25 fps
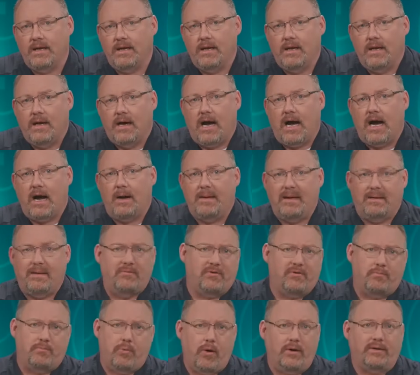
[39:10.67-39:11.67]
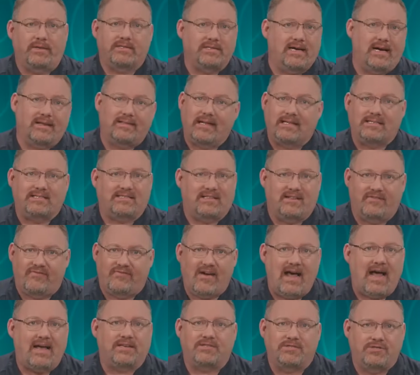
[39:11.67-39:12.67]
And with point-to-site, that's the
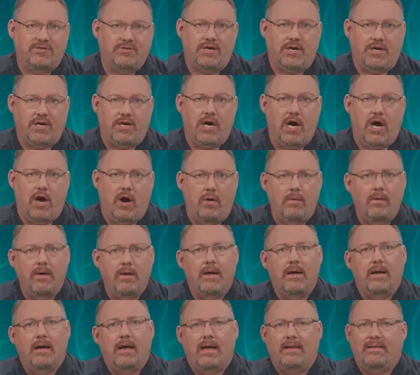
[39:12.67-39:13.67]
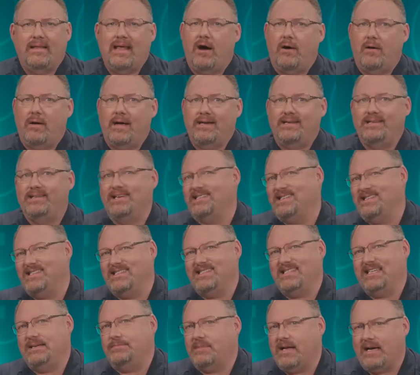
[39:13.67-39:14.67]
fastest you can go. Now, it doesn't
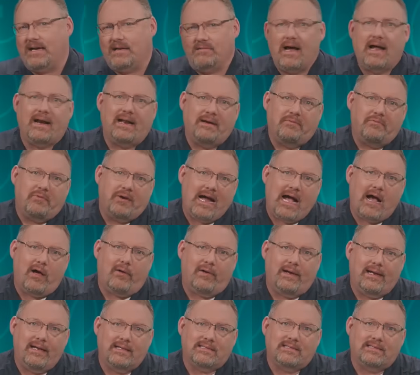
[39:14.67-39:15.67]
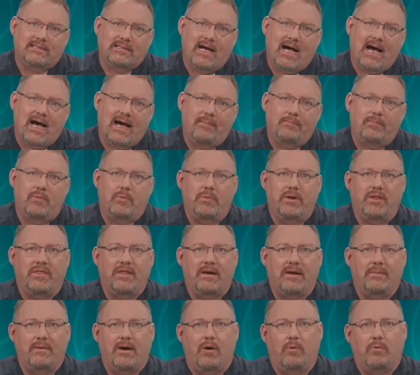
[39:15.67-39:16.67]
seem like a lot. In reality, it's not. But when you think
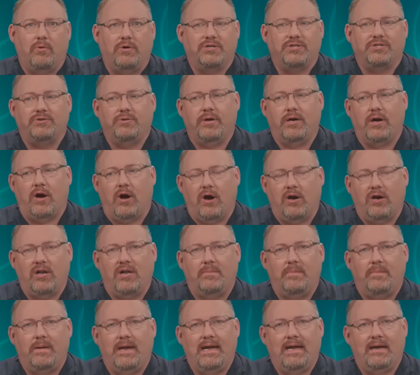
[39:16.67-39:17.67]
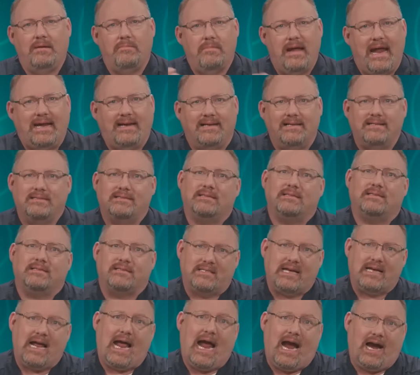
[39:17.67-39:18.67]
about we're just doing RDP and maintenance, it's
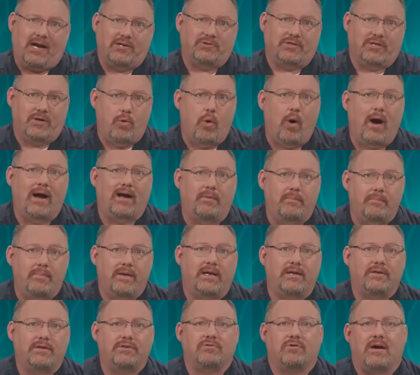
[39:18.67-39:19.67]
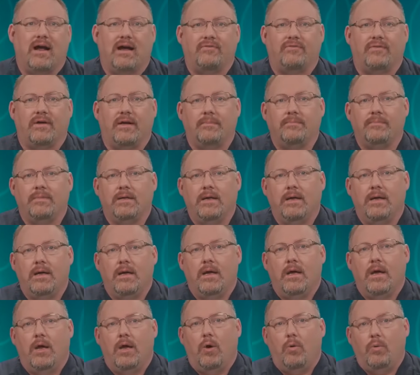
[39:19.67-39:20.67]
actually quite a bit of traffic.
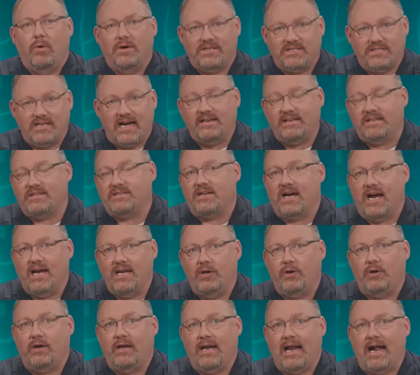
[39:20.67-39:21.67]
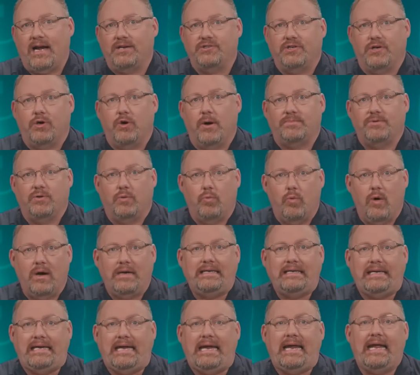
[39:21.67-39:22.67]
With site to site, you can actually go up to 1
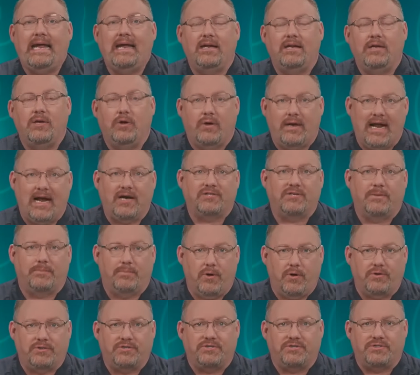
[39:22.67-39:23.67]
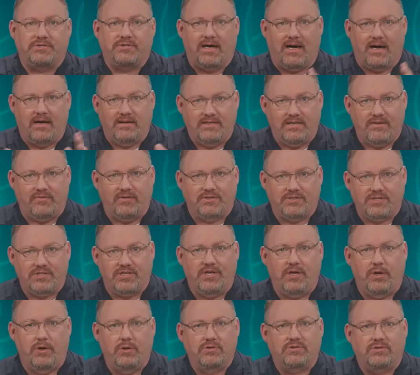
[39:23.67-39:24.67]
gig. You can actually purchase different
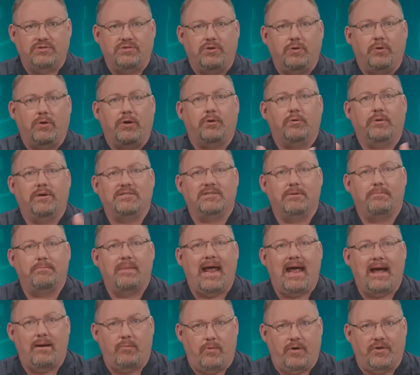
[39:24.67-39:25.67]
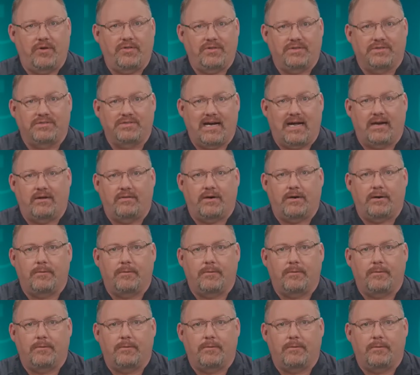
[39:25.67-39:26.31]
SKUs to increase the bandwidth inside of there.